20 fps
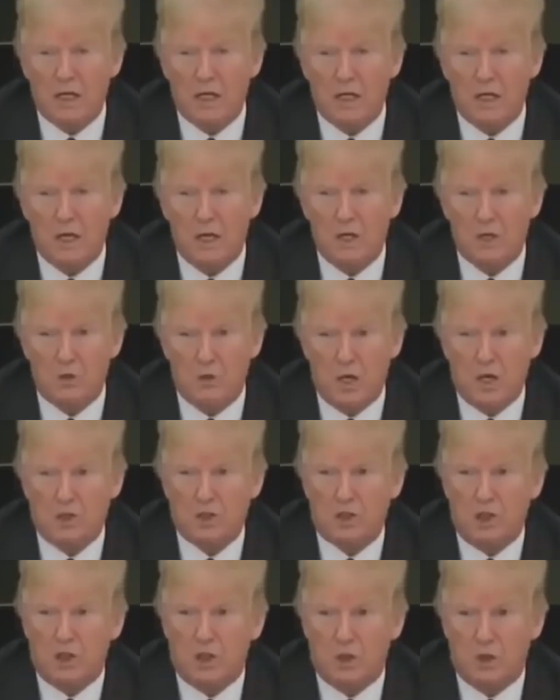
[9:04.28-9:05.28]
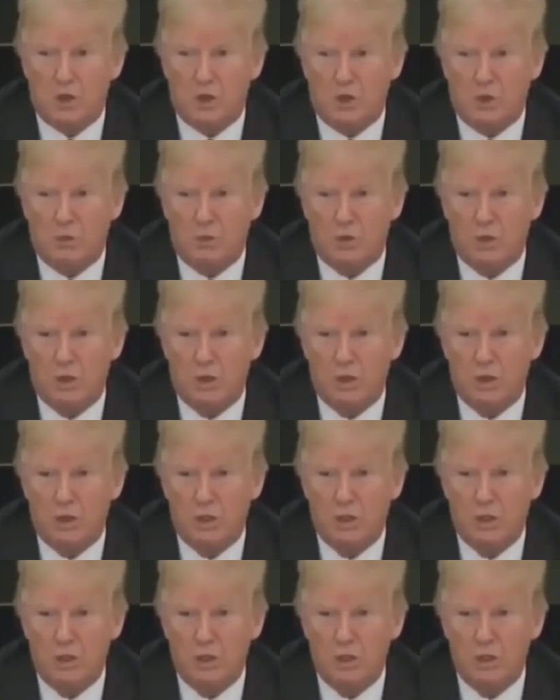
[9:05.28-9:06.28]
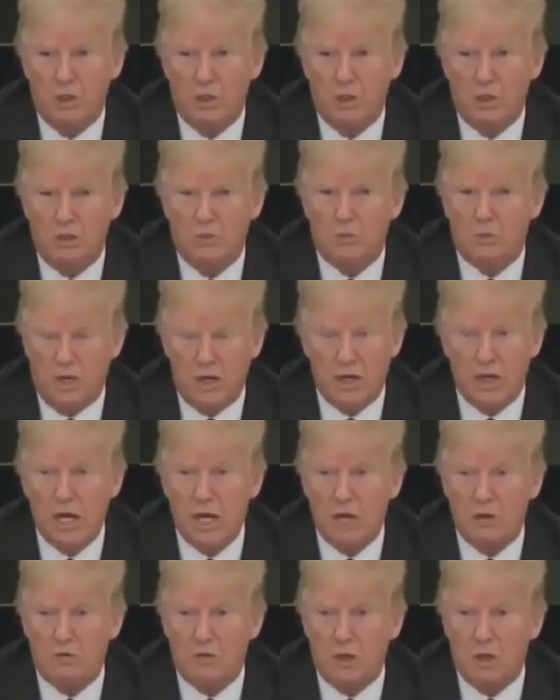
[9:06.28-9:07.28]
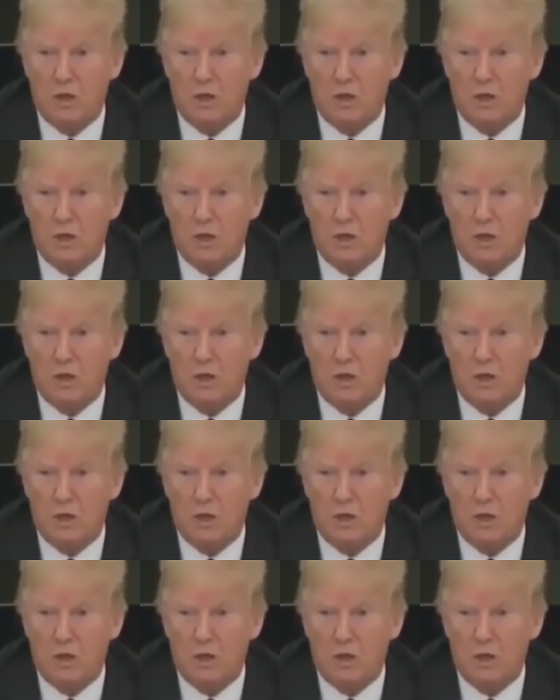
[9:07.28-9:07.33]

it, hydroxychloroquine. Right now,